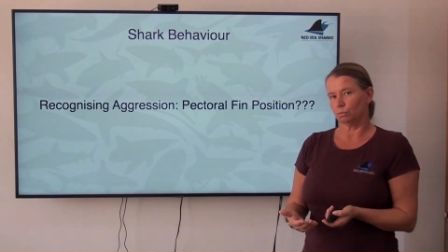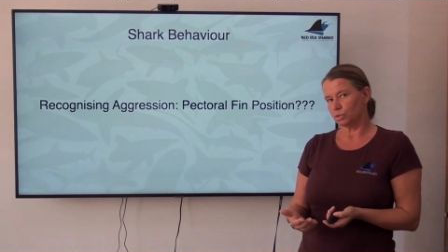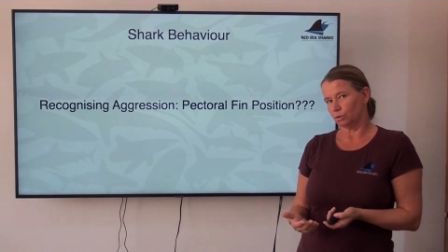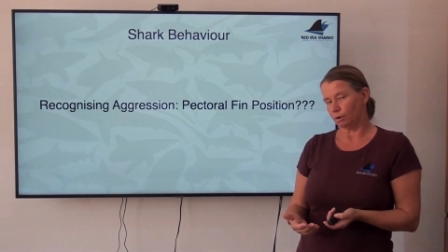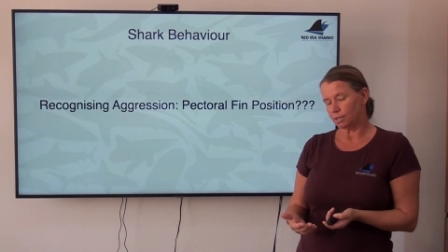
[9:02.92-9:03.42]
it
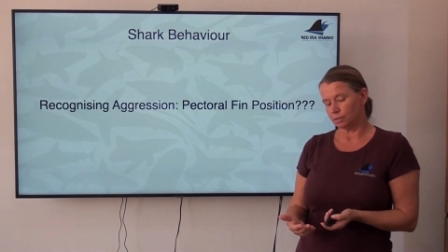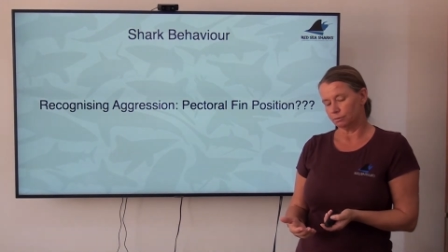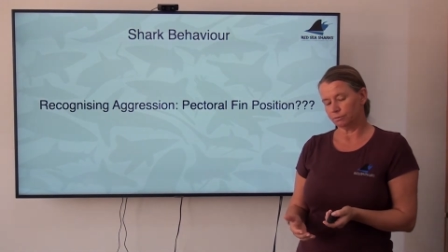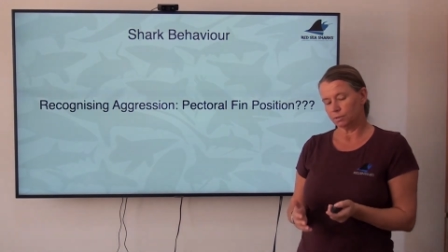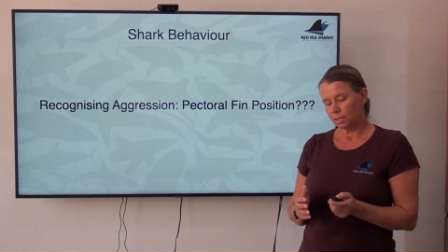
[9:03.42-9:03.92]
was
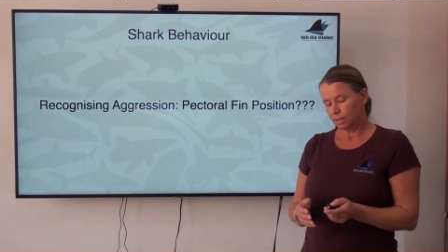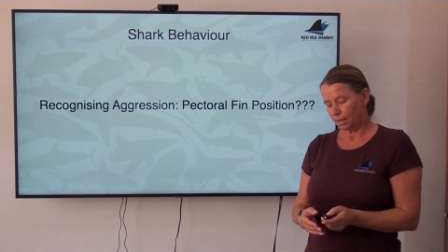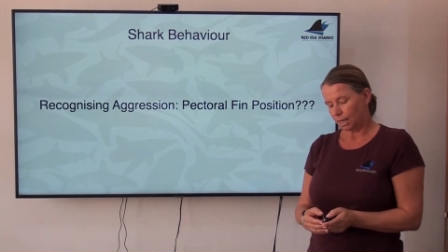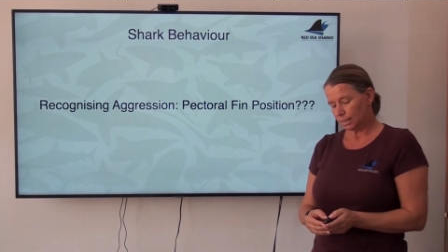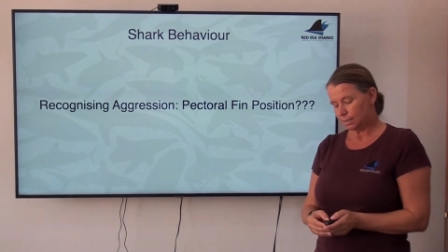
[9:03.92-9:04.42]
aggressive.
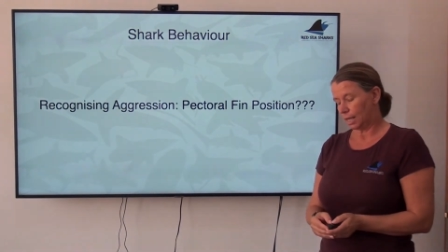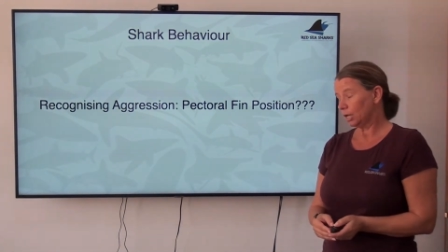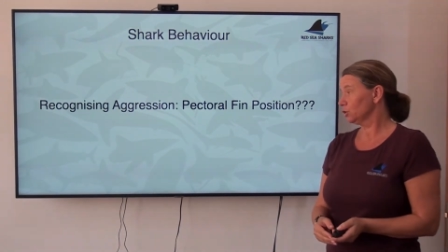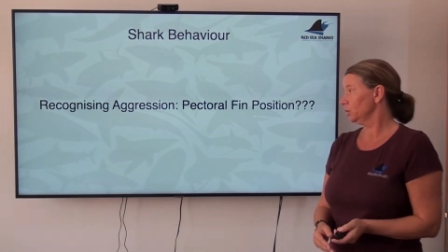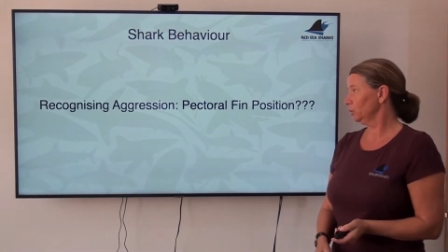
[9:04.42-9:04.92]
That is
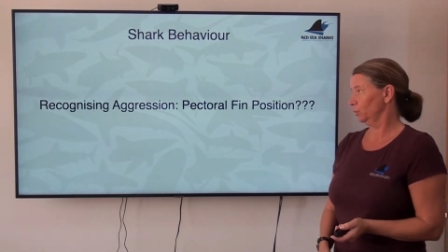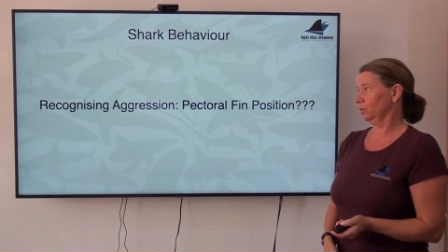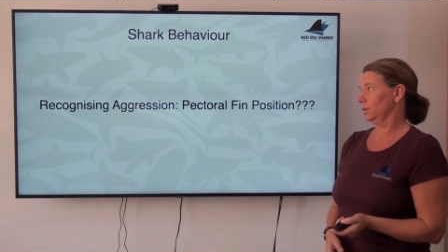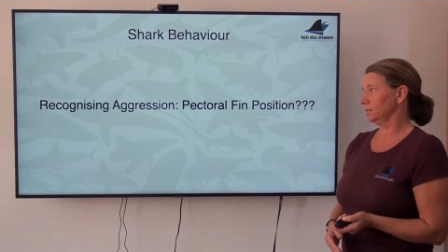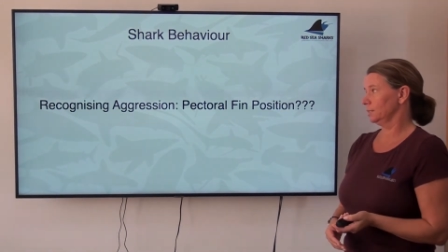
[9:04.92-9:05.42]
actually
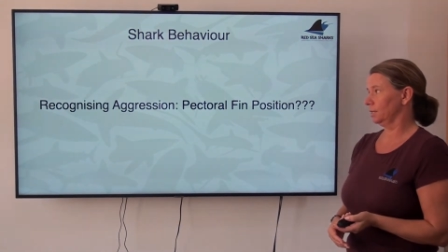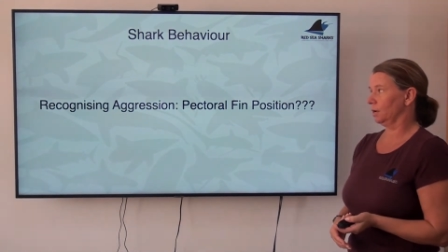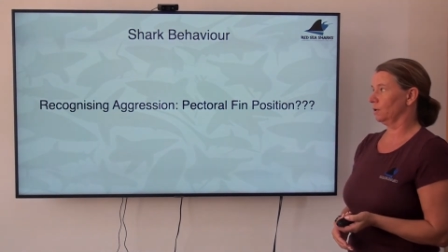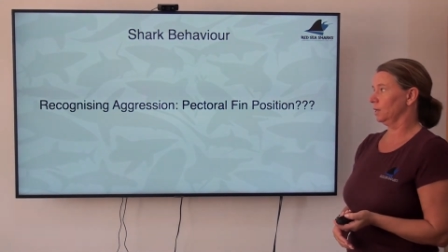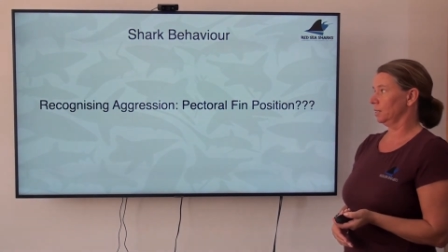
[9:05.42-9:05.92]
not
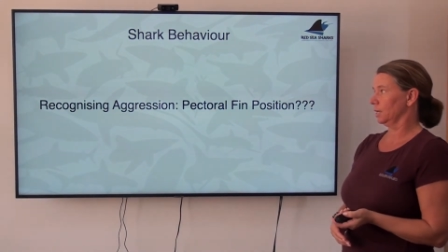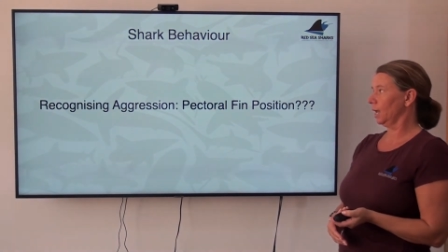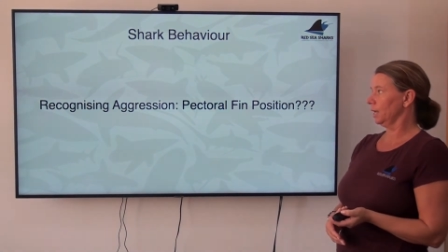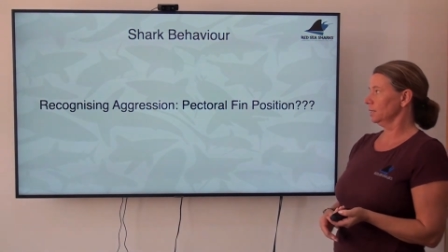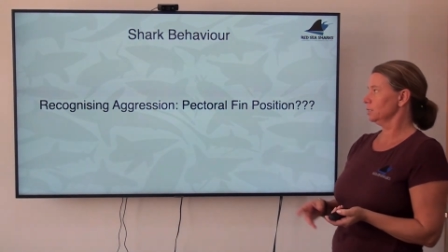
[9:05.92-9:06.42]
necessarily the
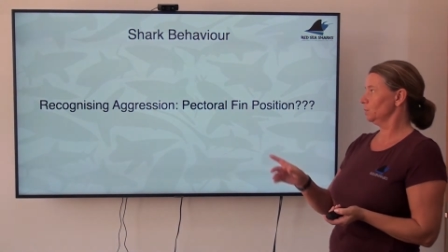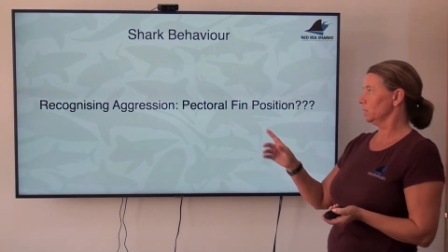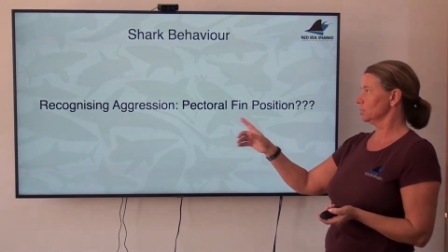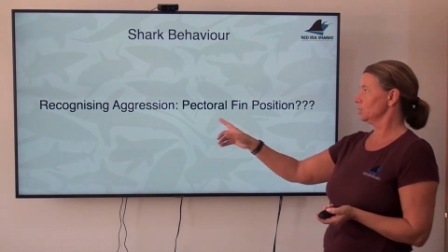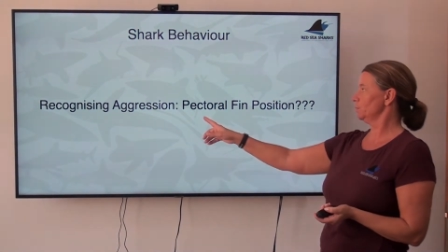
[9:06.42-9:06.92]
case
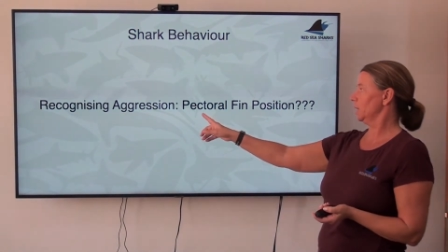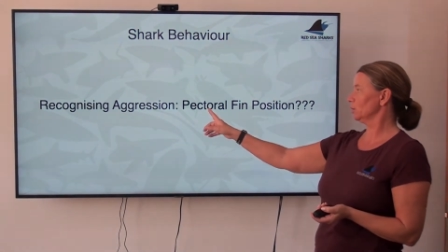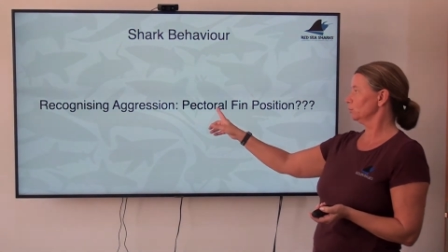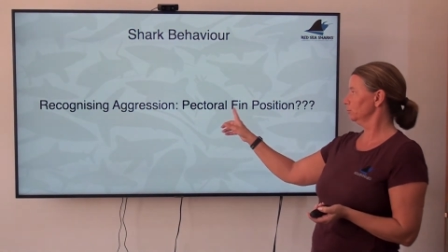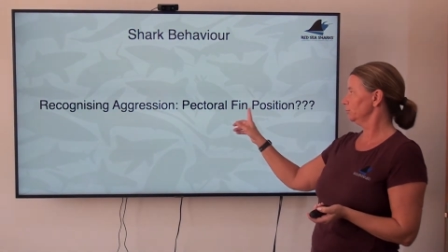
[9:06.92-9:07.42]
because the
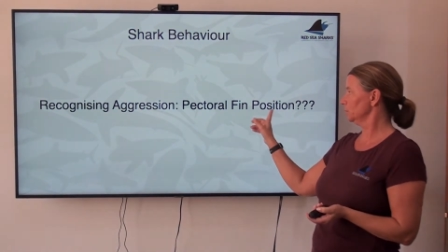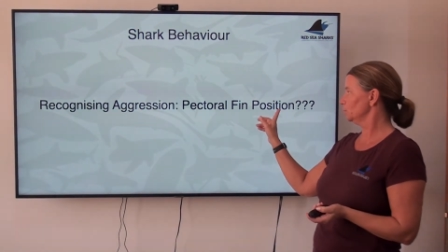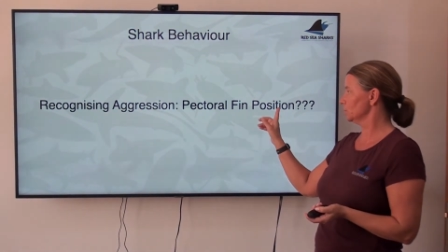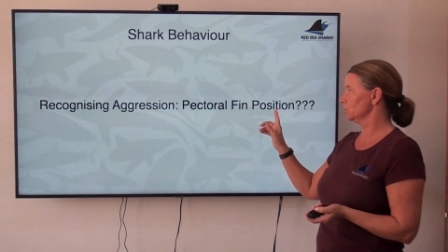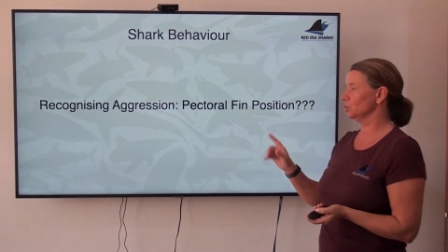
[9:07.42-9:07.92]
pectoral fin
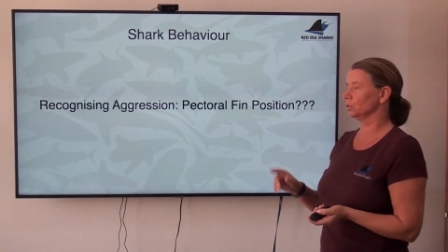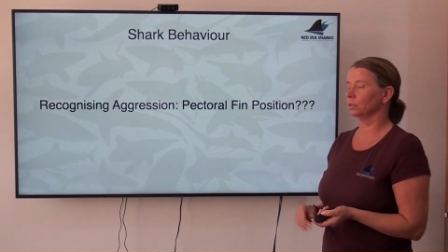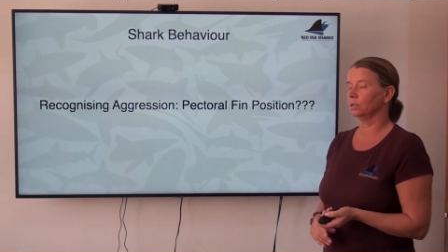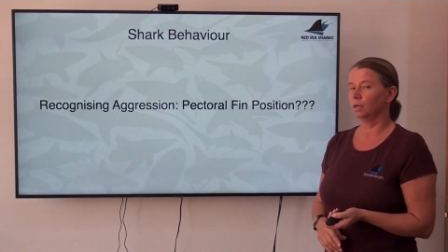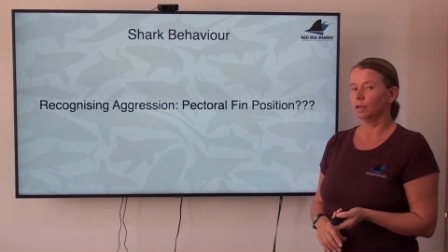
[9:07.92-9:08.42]

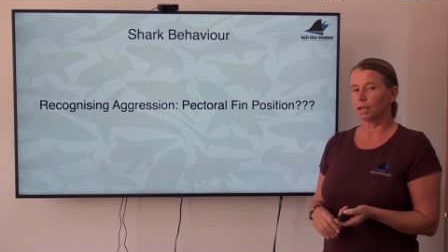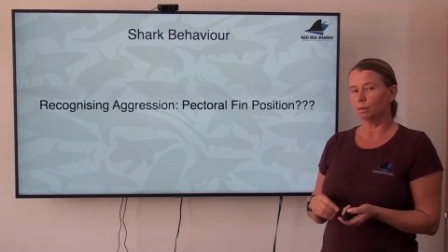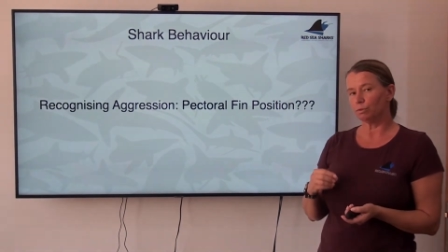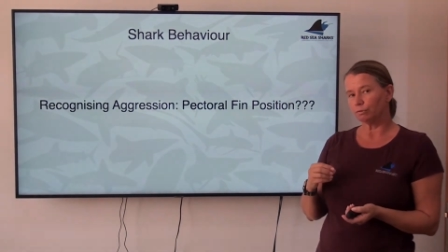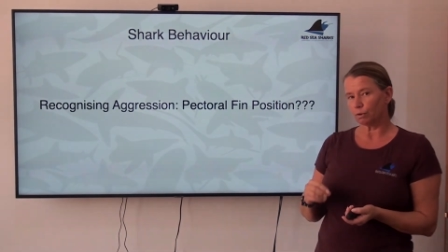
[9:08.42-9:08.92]
position
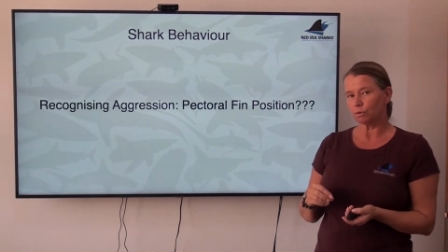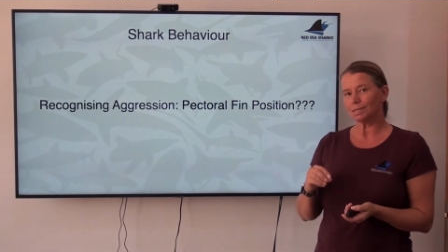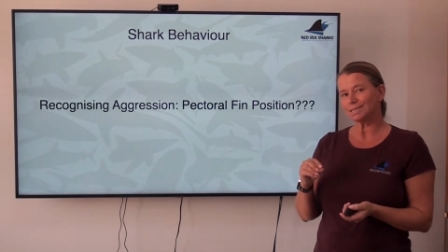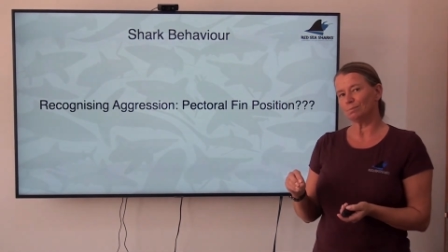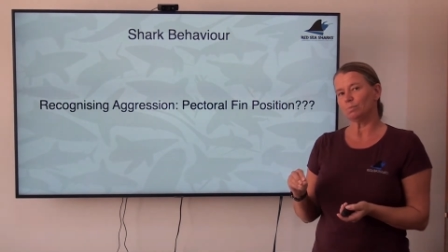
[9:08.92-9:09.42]
can be very
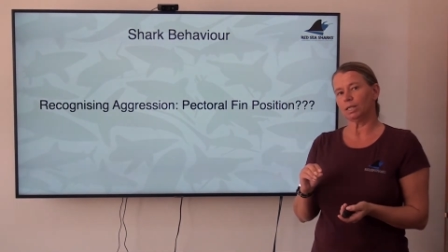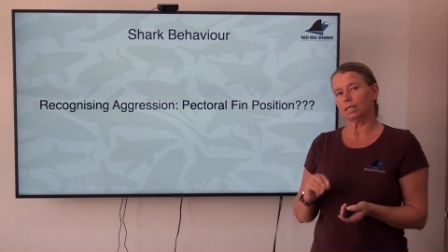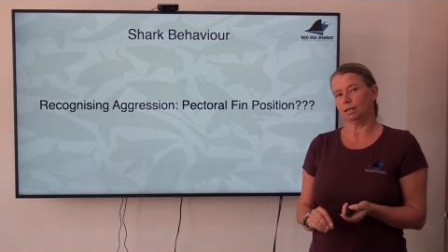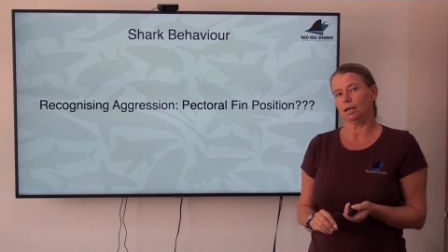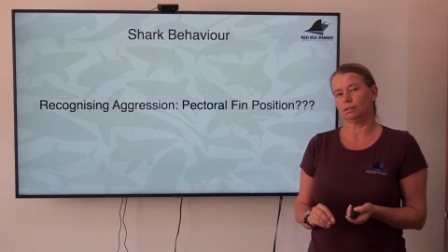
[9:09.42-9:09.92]
simply
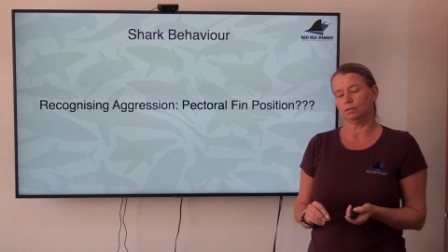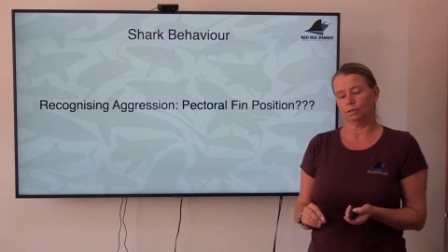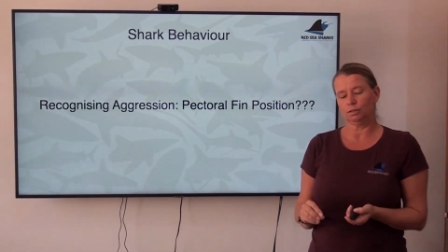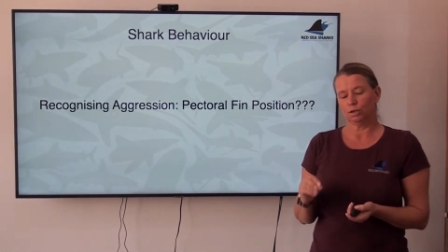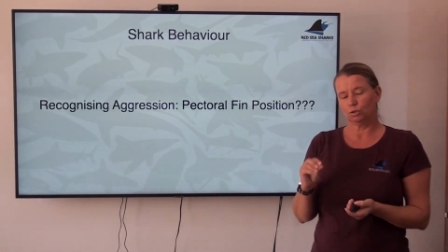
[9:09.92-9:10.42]

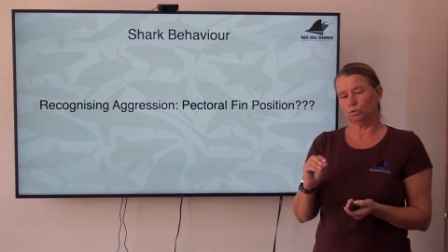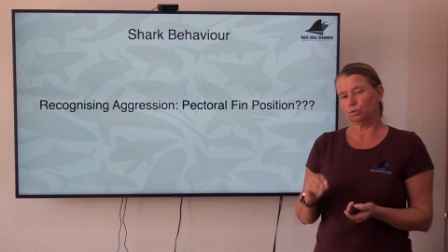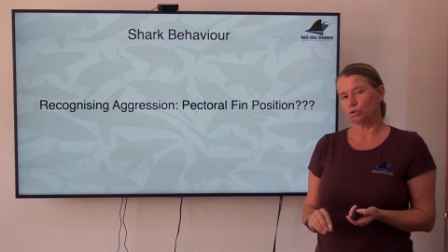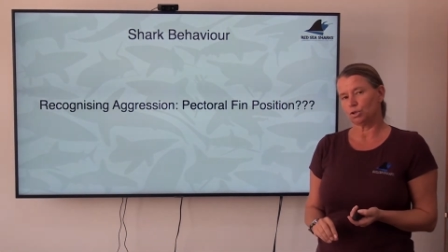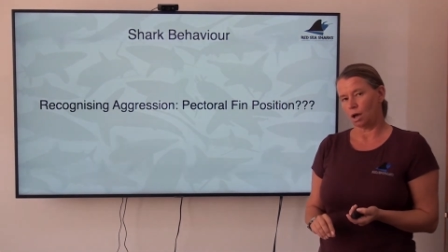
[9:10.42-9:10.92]
connected to
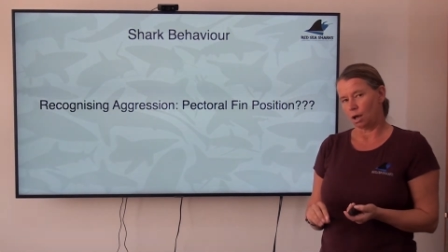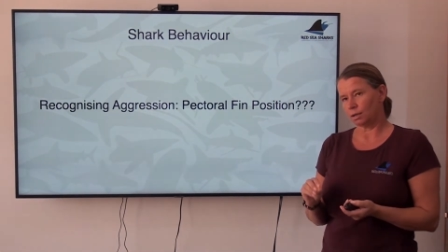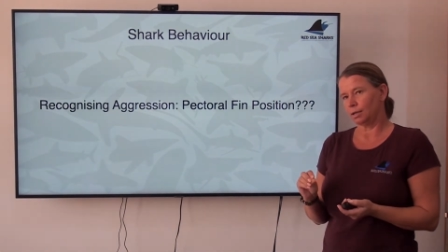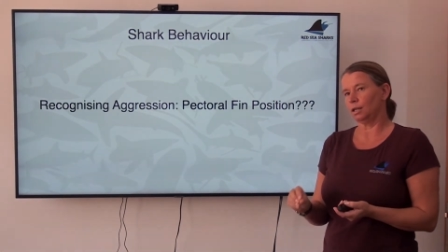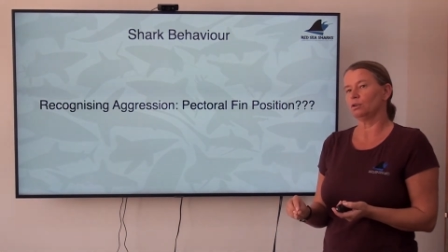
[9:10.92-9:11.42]
the
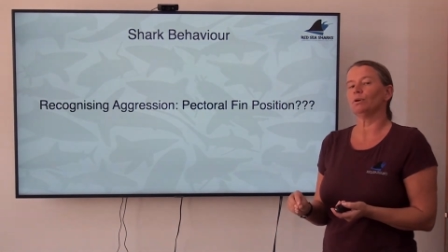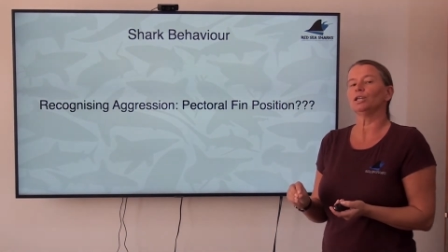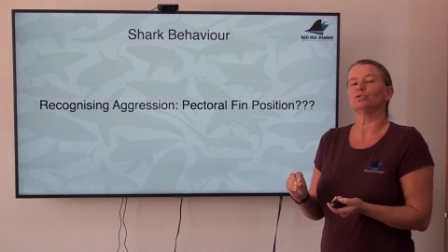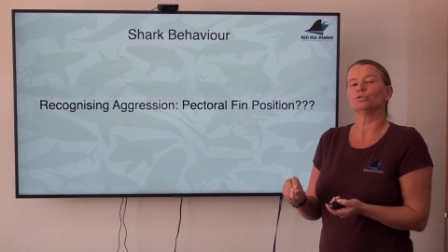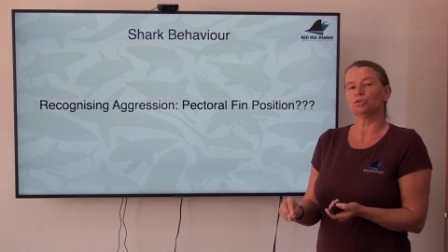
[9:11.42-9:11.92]
shark getting
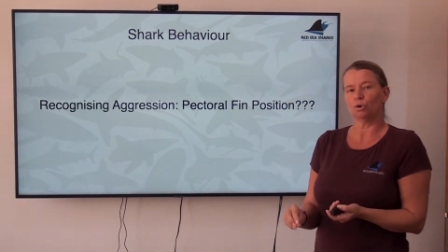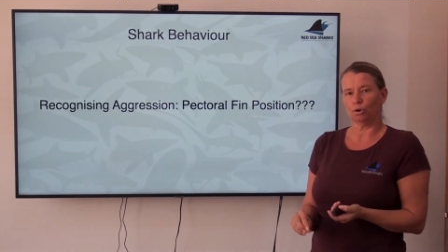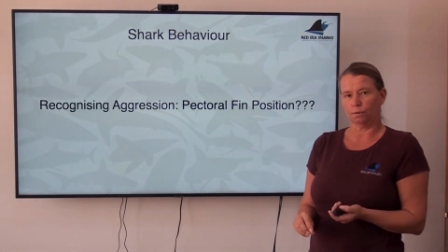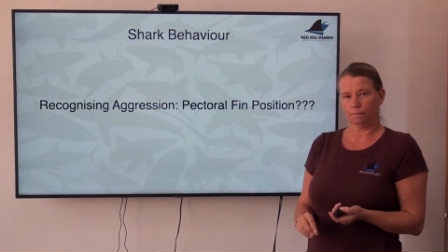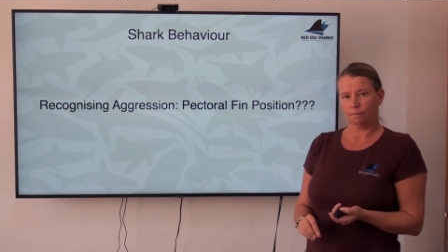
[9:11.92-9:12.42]
ready to
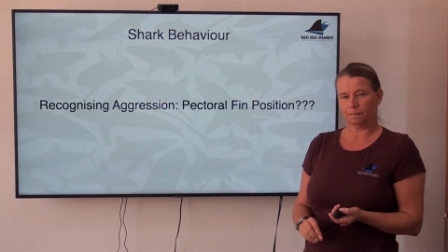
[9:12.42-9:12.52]
turn.